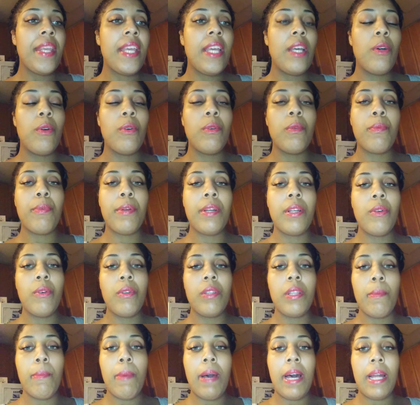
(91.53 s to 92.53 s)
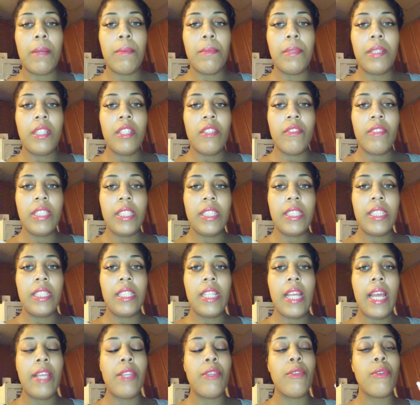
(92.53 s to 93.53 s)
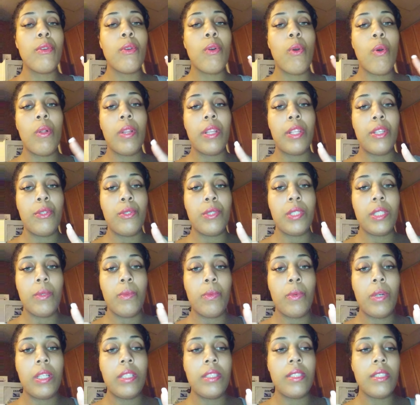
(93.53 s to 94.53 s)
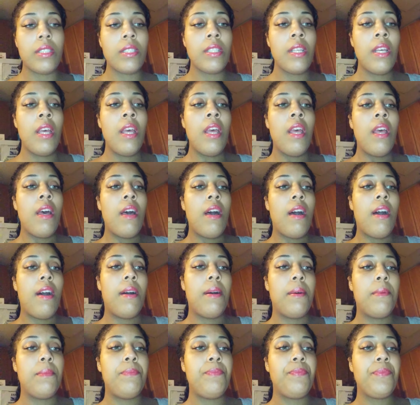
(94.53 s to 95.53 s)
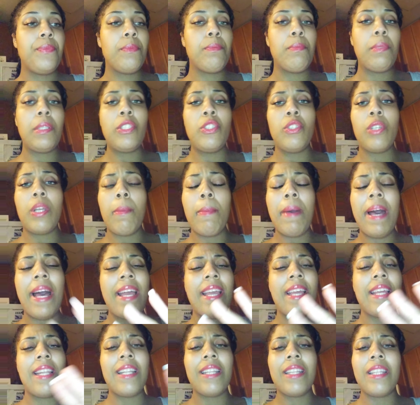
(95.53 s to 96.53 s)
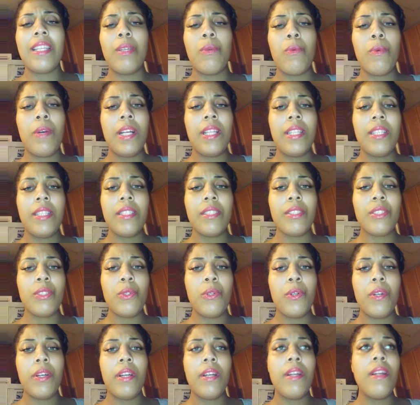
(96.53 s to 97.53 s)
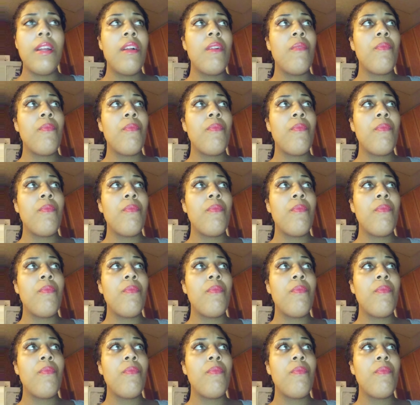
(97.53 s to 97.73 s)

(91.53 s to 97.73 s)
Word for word: It will print on the bottom of your receipt, and you can only use it once. But you can buy anything you want in the store,